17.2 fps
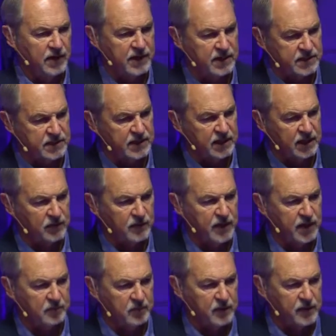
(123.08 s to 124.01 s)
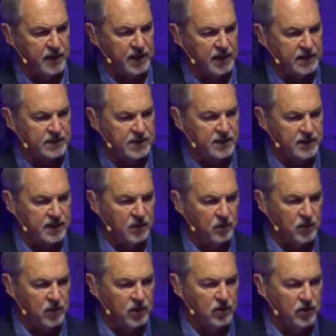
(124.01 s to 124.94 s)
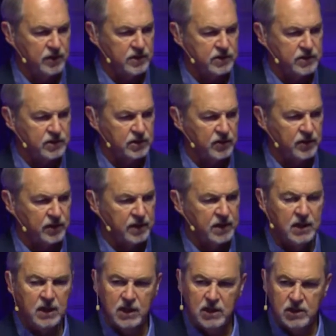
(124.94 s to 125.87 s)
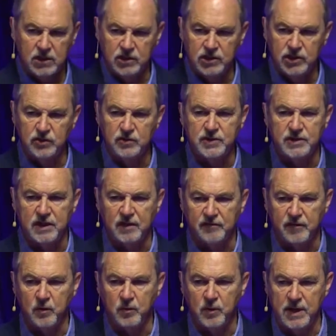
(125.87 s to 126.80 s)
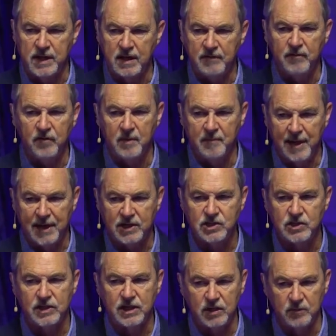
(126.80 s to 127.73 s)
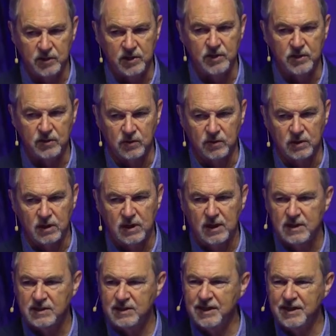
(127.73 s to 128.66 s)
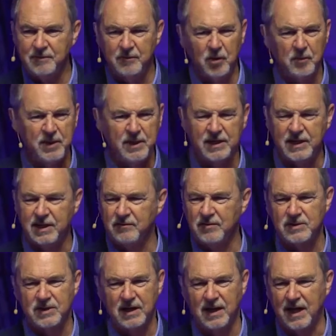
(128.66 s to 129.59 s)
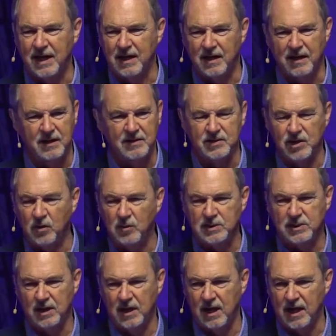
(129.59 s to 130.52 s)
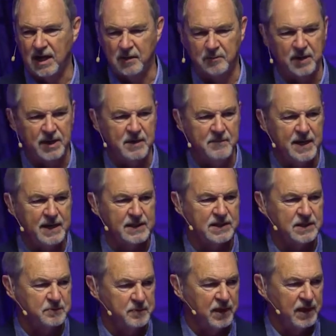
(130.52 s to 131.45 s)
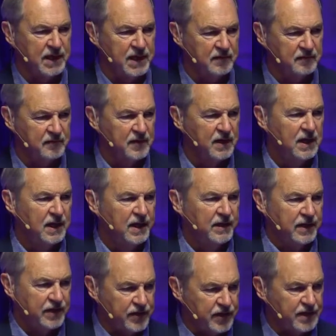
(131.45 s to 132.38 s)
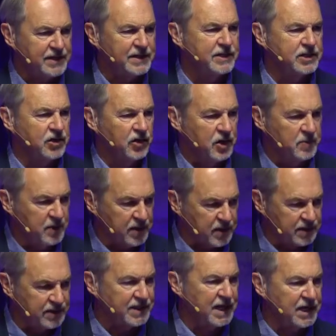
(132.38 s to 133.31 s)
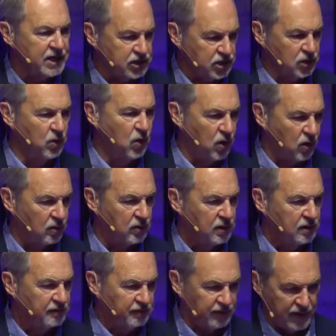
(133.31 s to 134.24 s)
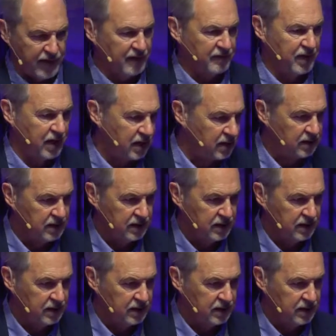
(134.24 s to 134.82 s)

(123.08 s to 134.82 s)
and it's an incredible thing. It's a thing where God is just going to do stuff that we never imagined he would do. See, at the moment, the devil's a liar. He's always a liar, but he makes us believe that this is going to be the status quo forever.